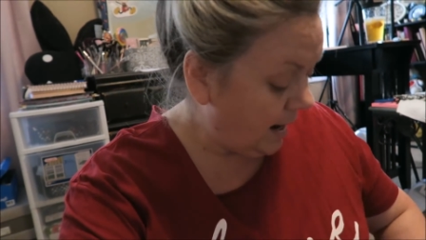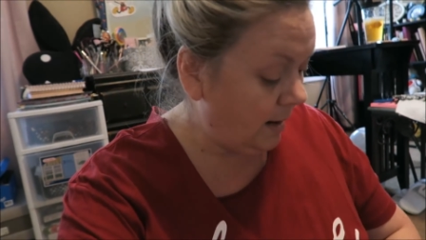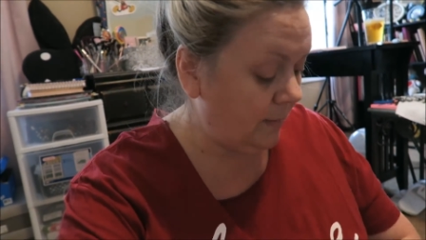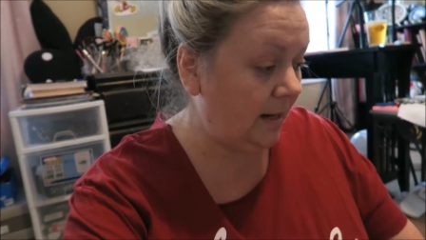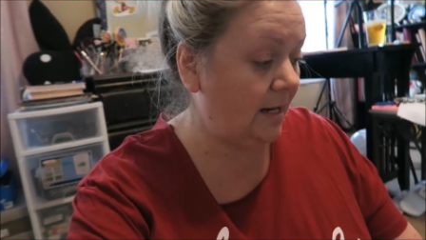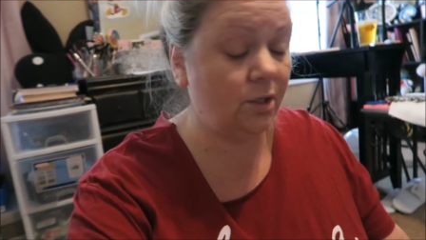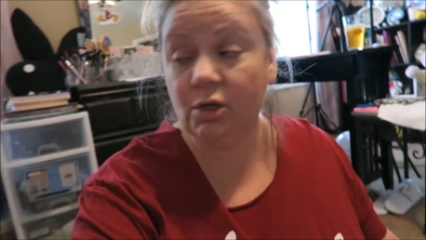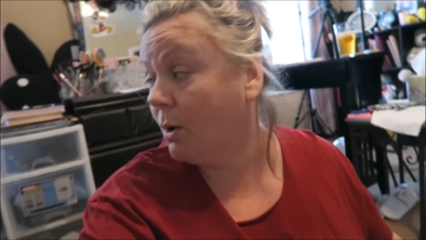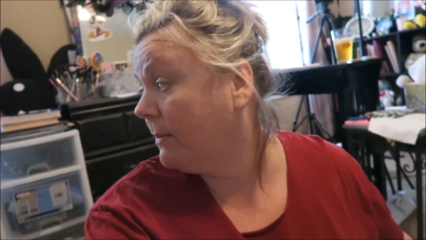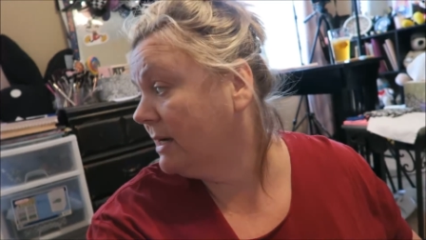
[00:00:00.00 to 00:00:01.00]
Um, and I
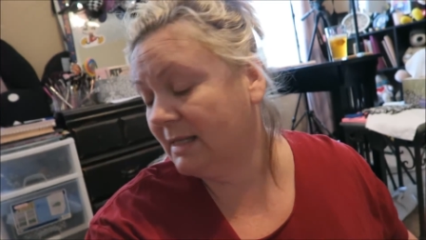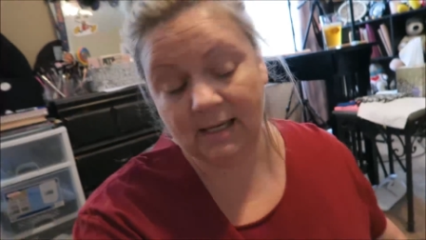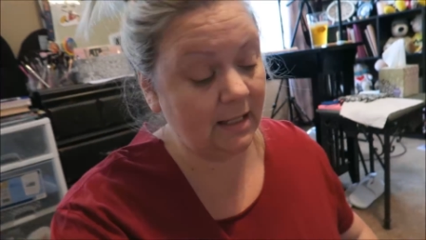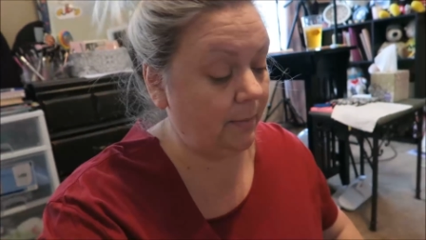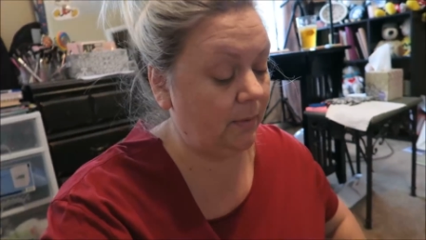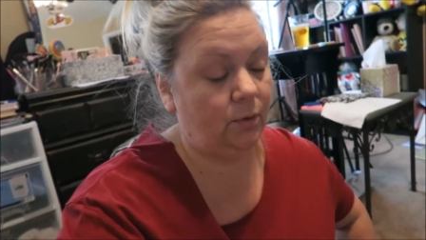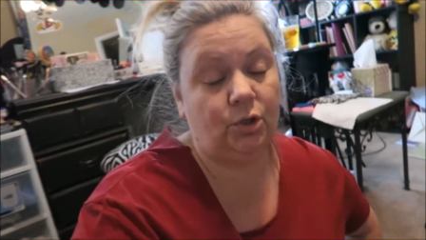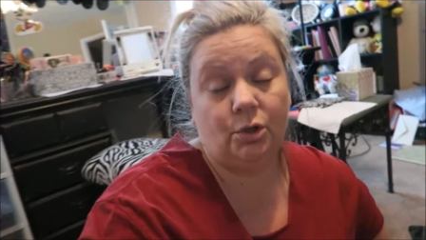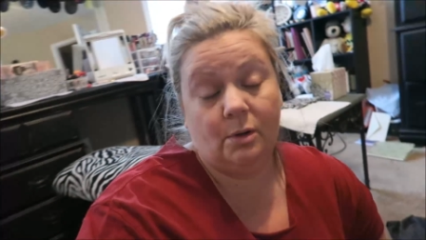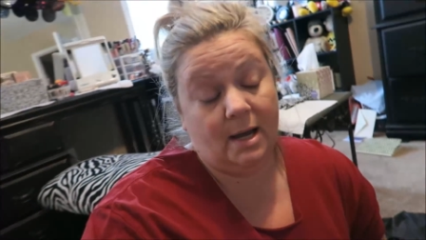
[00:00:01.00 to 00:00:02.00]
just, so I'm gonna stand up and I'm gonna
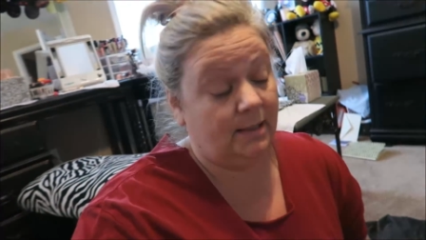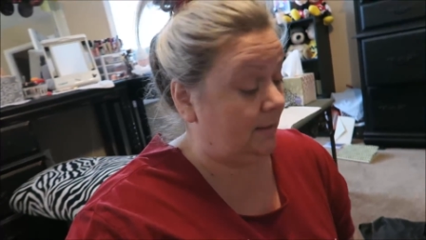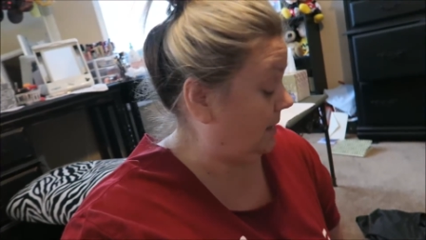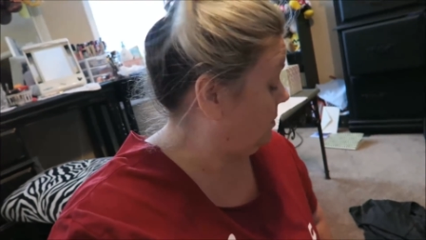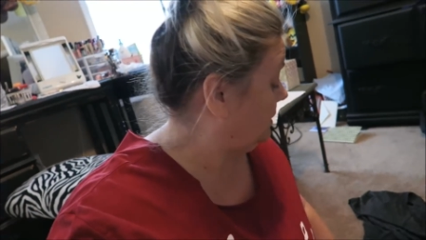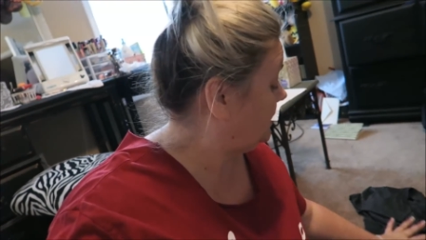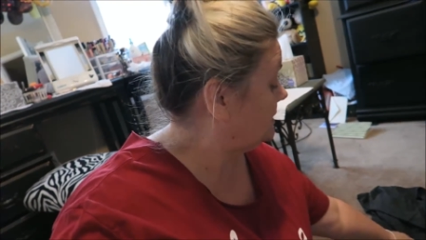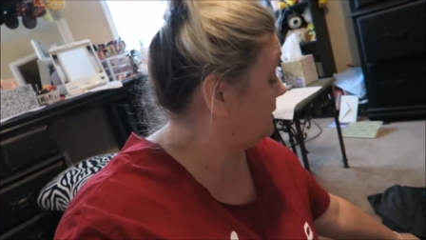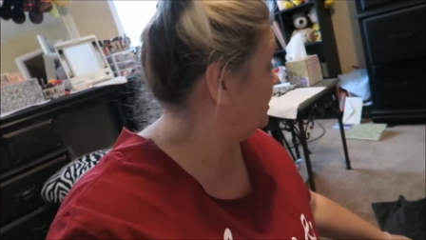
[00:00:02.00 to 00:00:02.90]
show you guys like what this